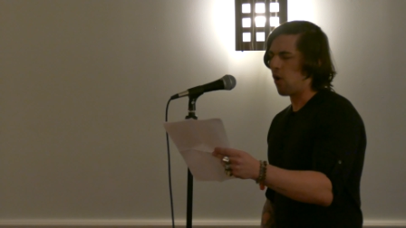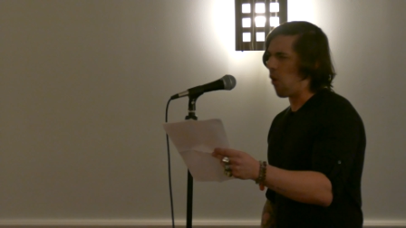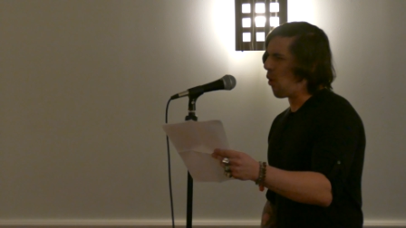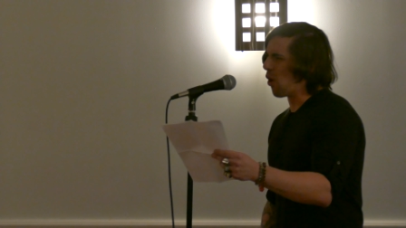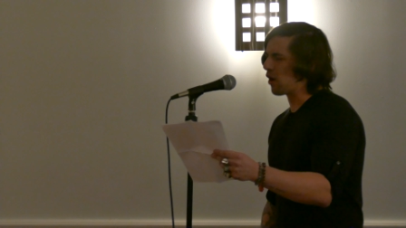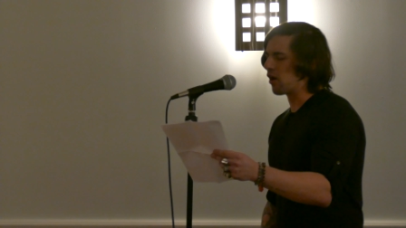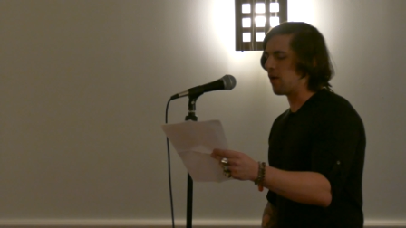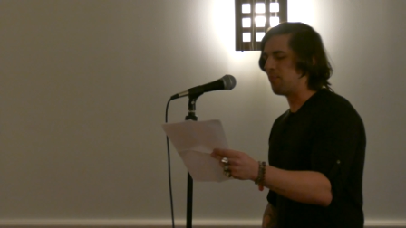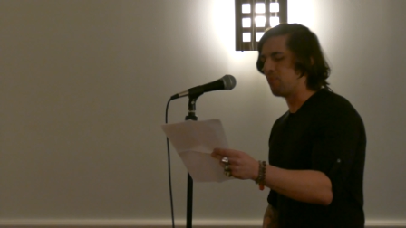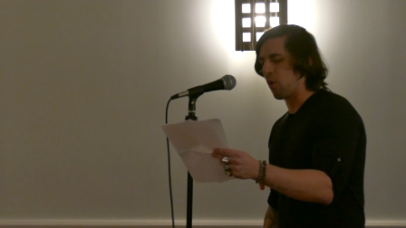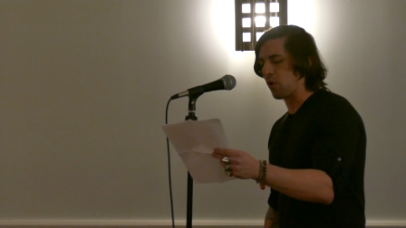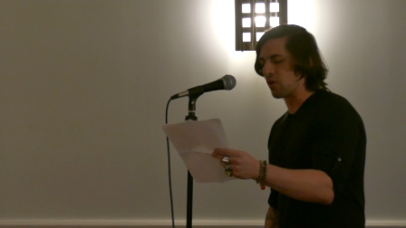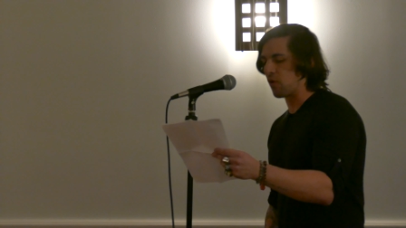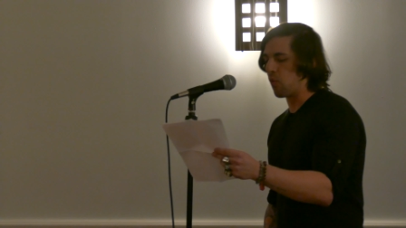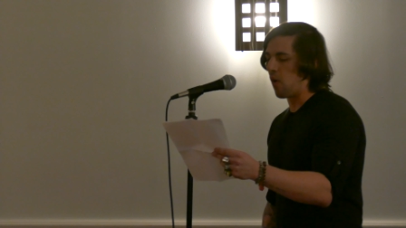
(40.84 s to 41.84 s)
or a
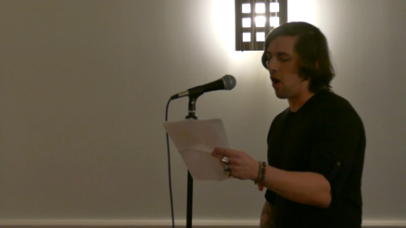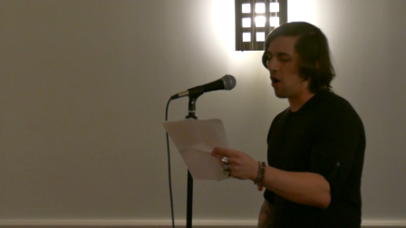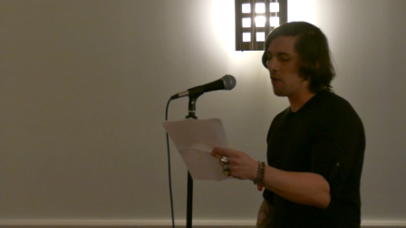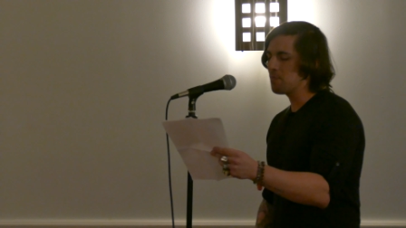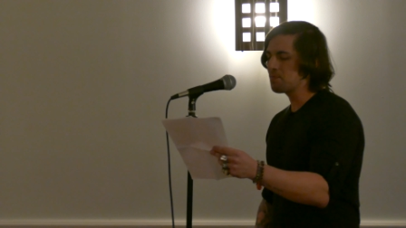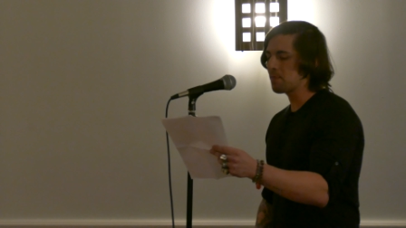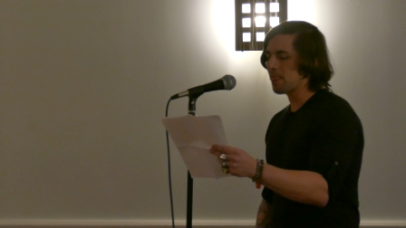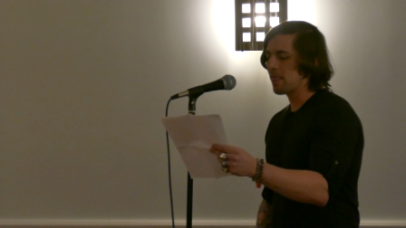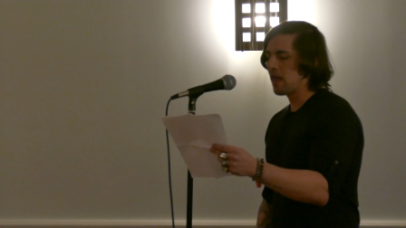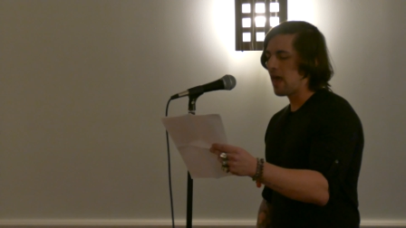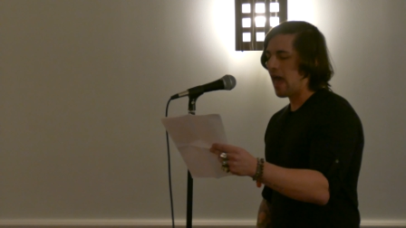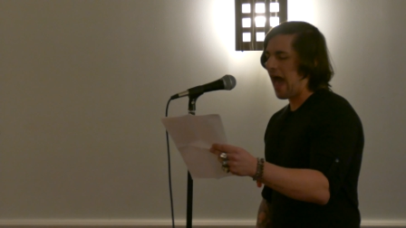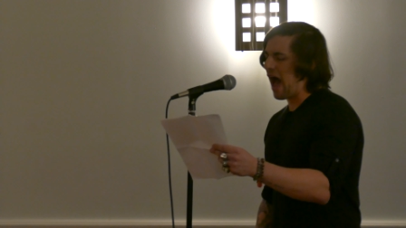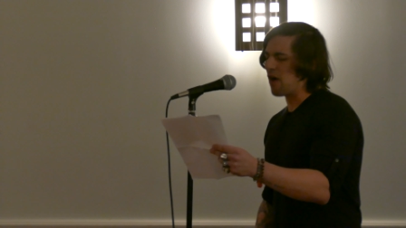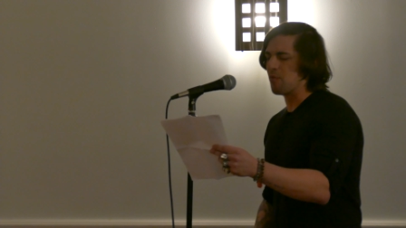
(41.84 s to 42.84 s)
border wall?
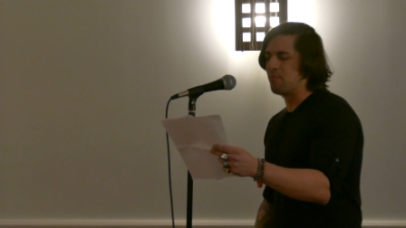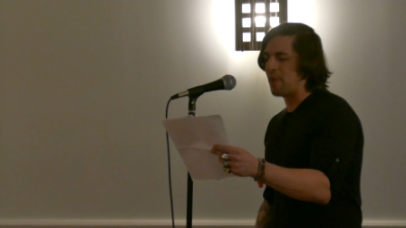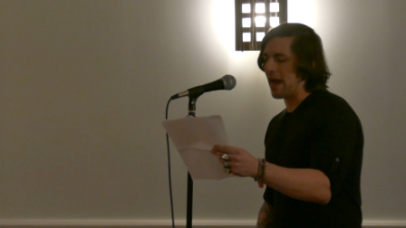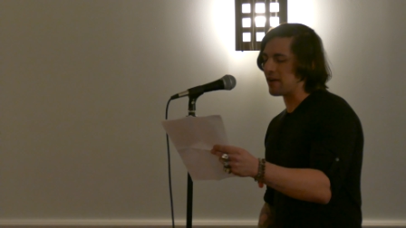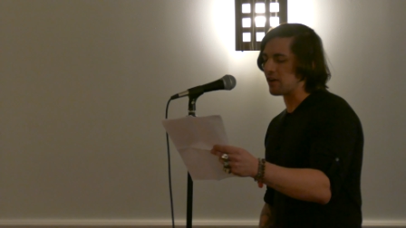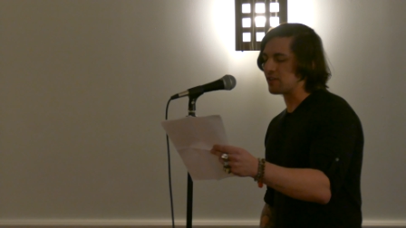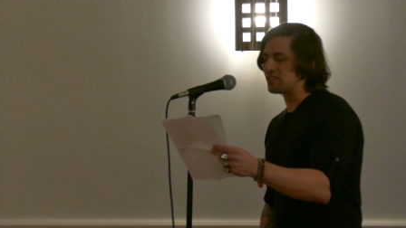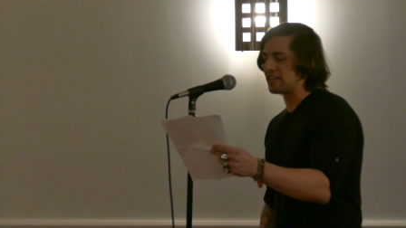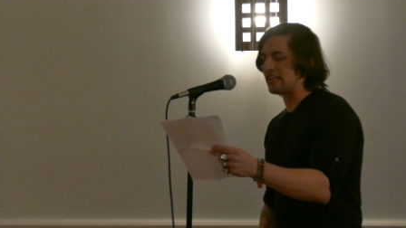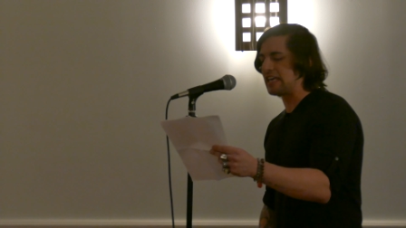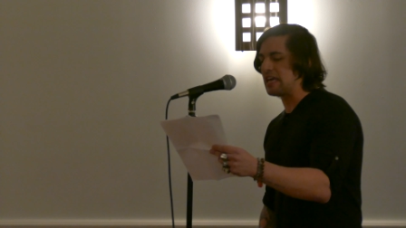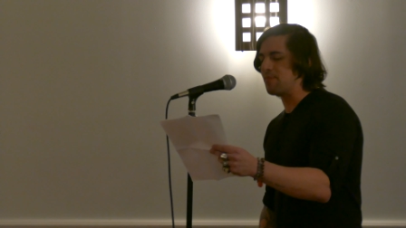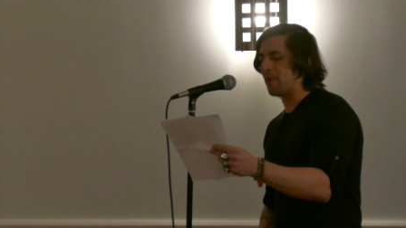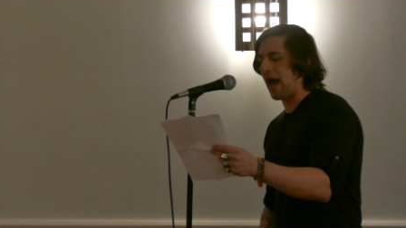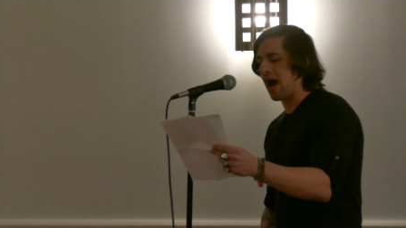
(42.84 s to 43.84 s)
How better to
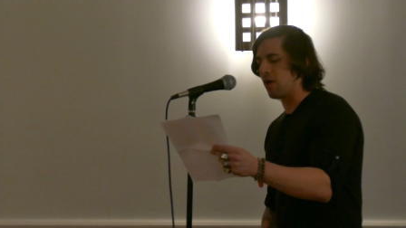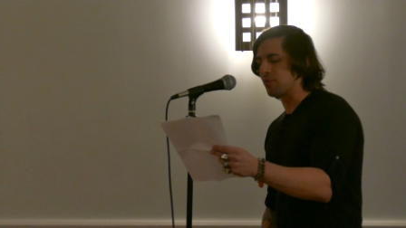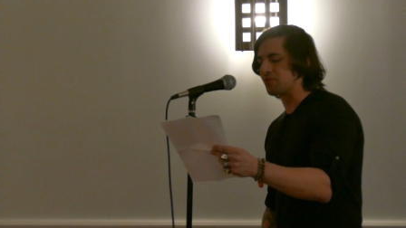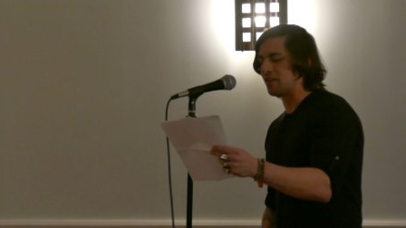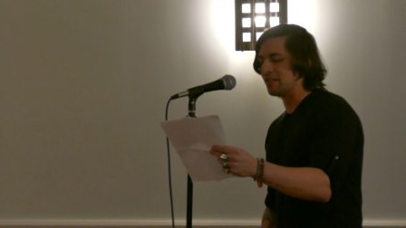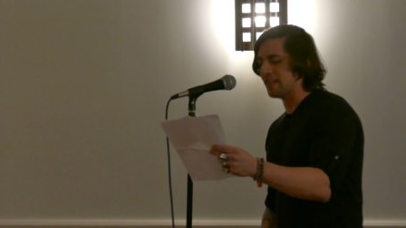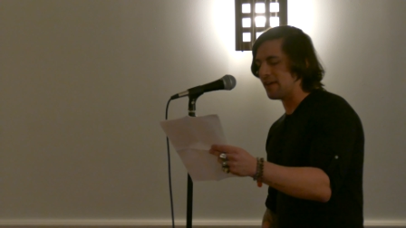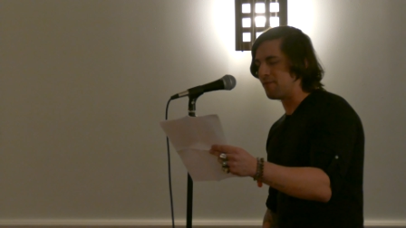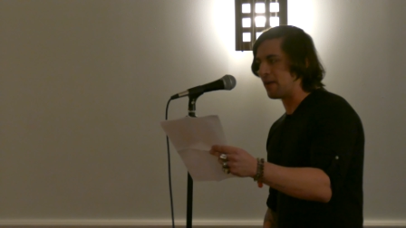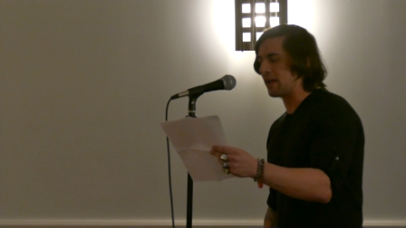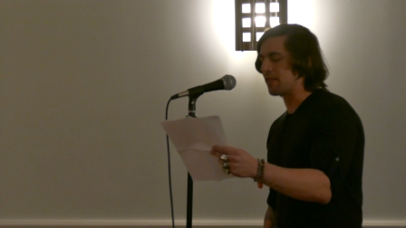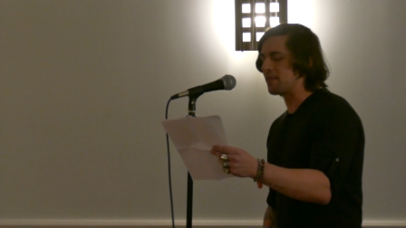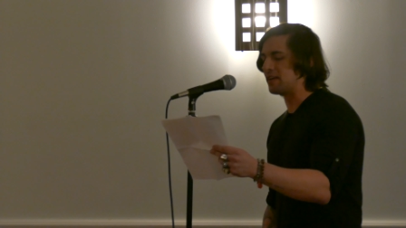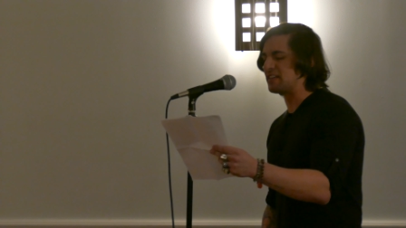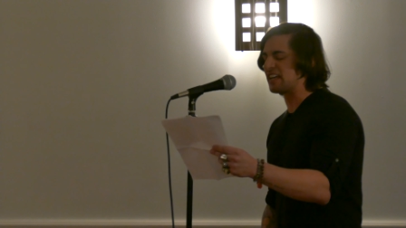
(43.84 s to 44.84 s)
keep out the
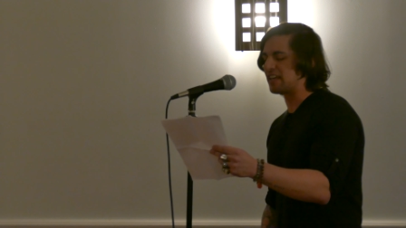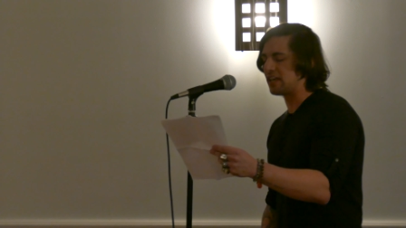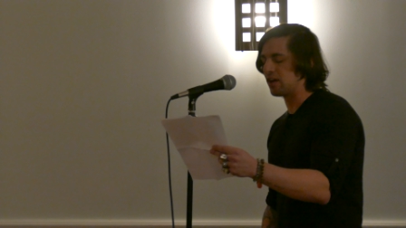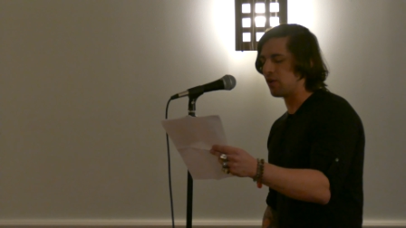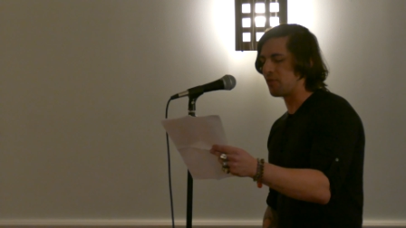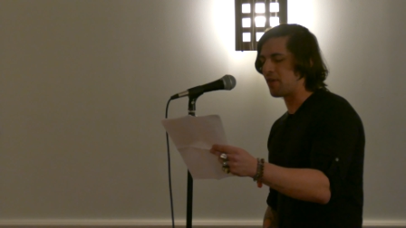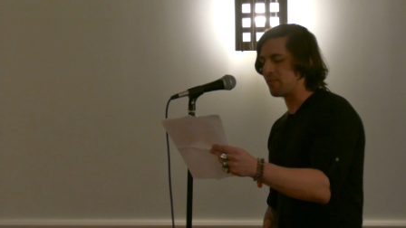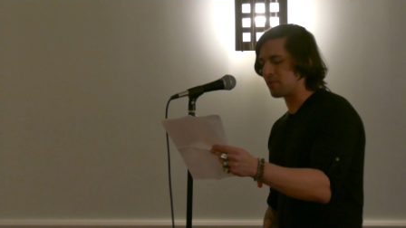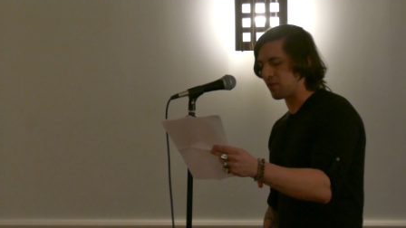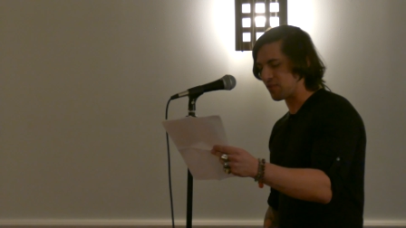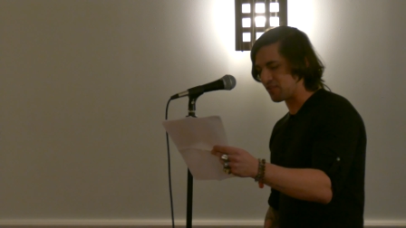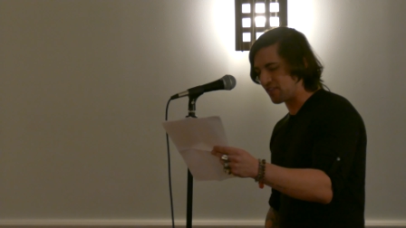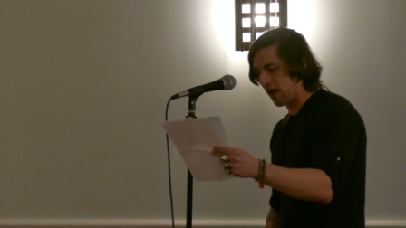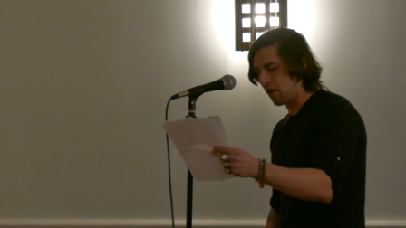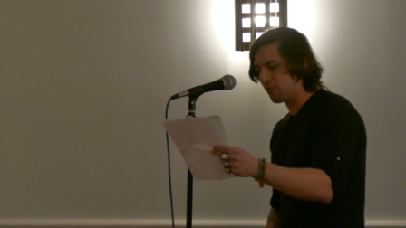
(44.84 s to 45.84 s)
living than to kill them
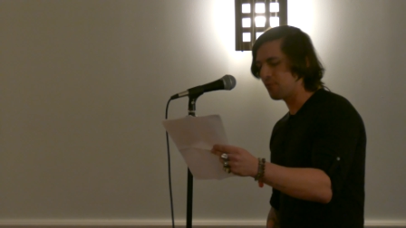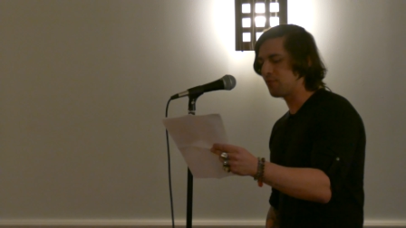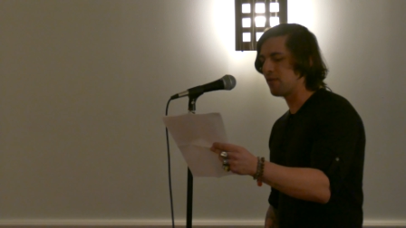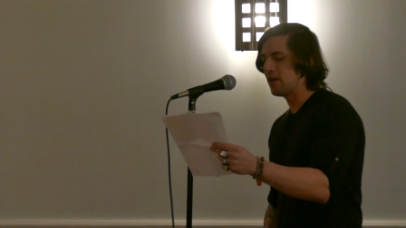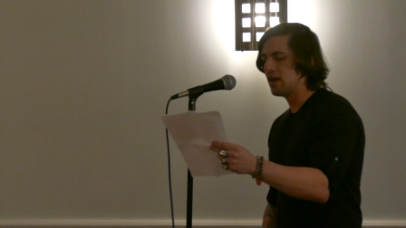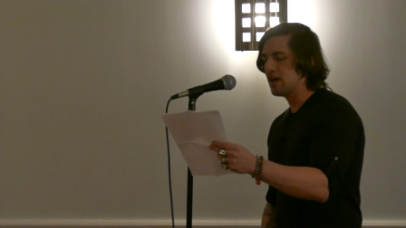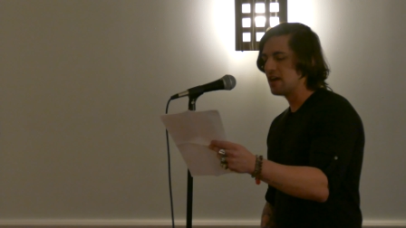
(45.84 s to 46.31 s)
yourself?